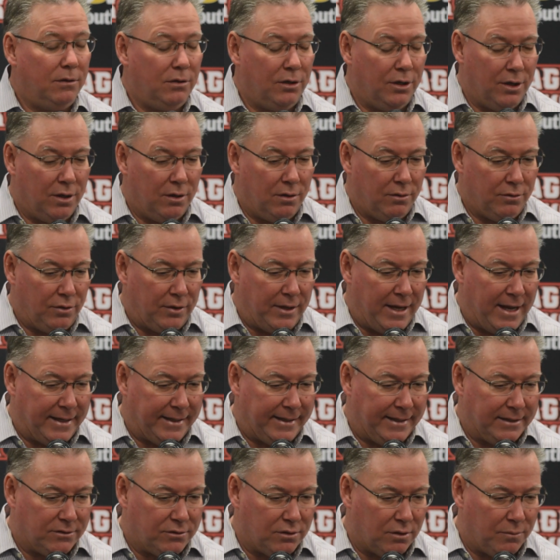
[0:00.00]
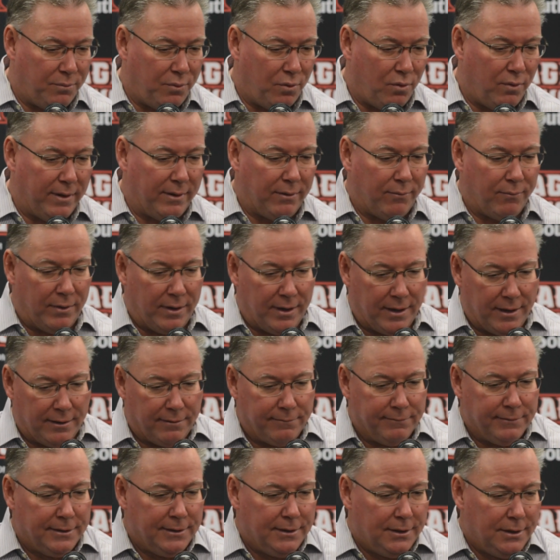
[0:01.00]
You know, you got to get to a point where
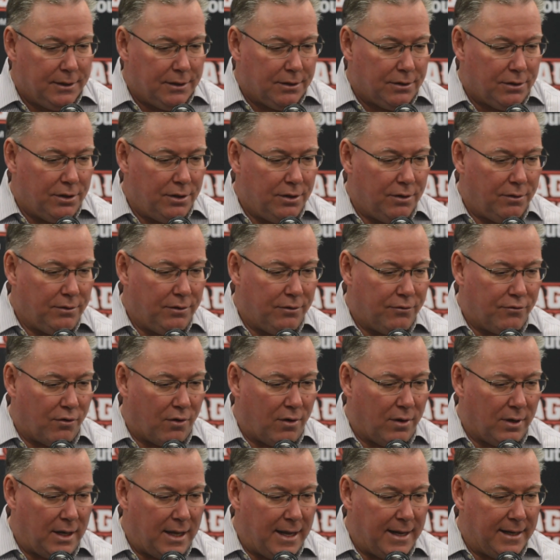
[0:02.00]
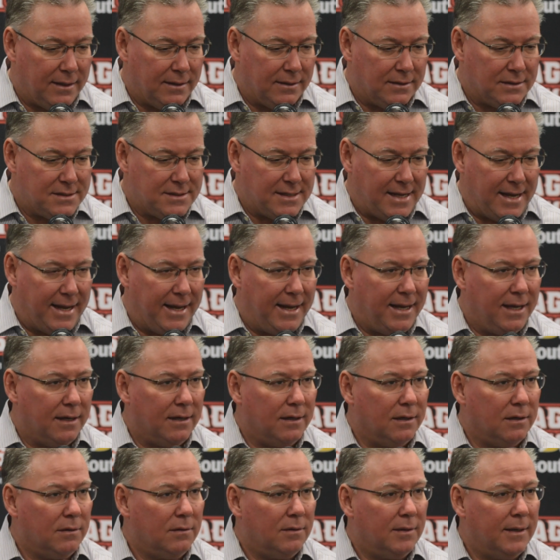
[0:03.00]
you know, you draw a line in the
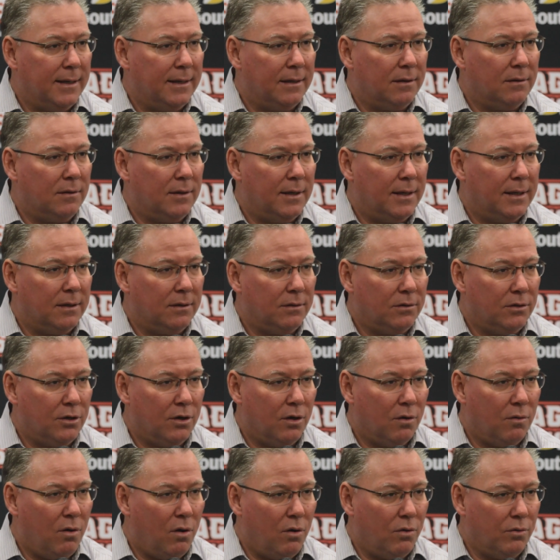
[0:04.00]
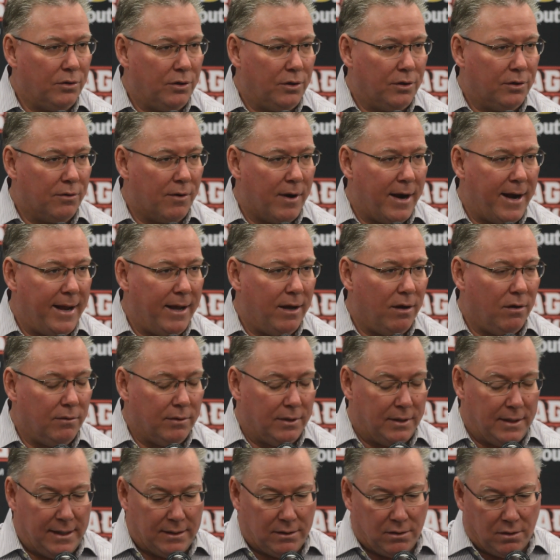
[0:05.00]
sand and you know, hold your ground.
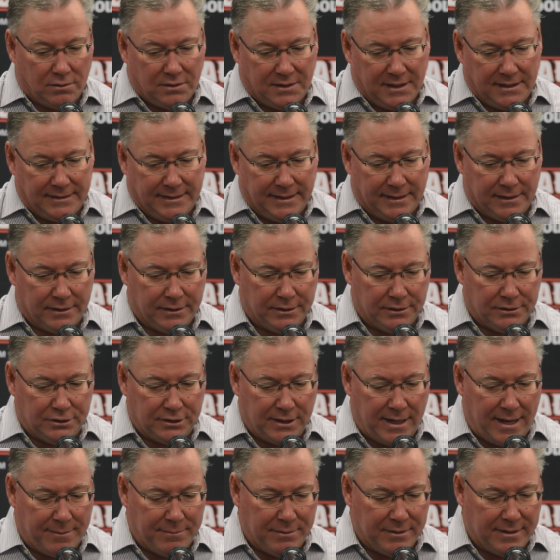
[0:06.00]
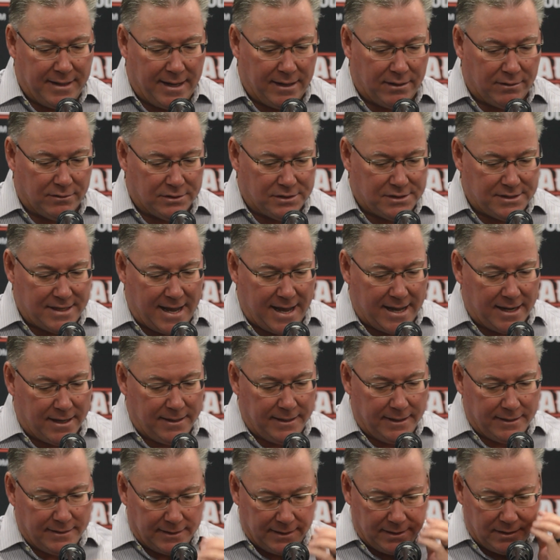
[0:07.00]
And I thought they did a good job of that on
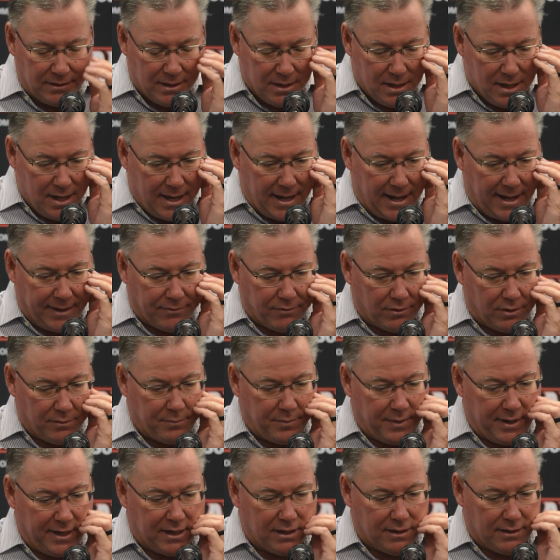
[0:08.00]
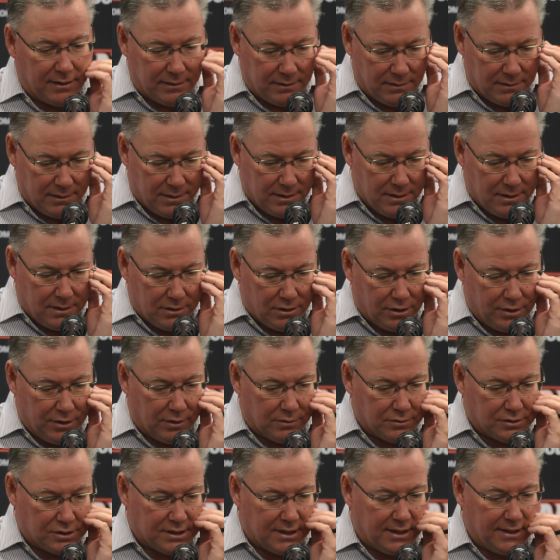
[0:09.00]
Saturday. And then I thought Perrin, you
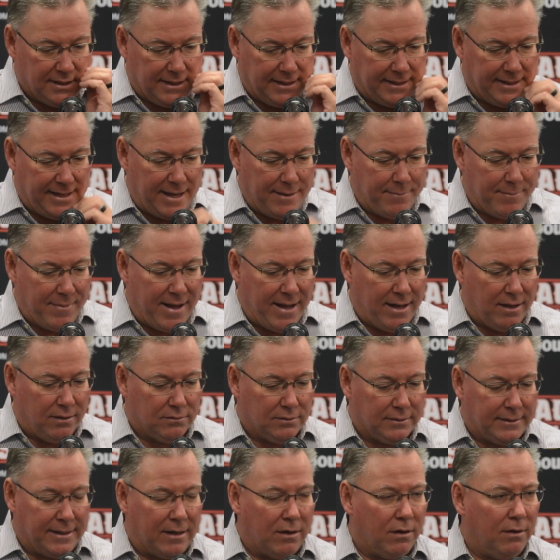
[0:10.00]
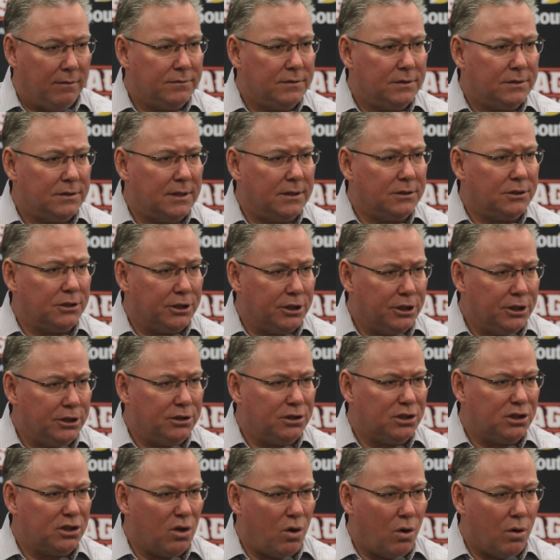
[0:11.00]
know, Sunday came out and got off to such a good
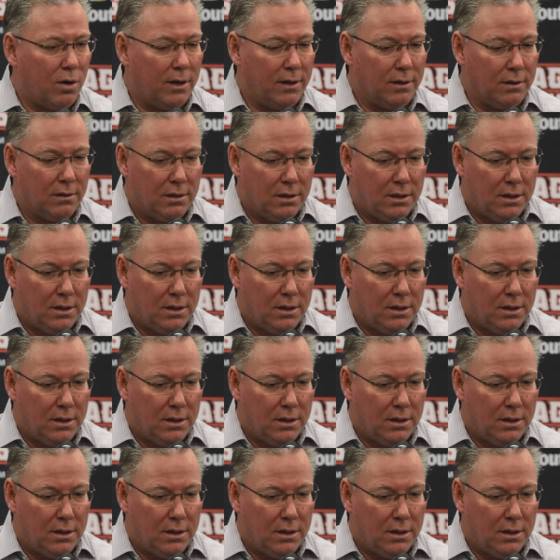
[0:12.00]
start.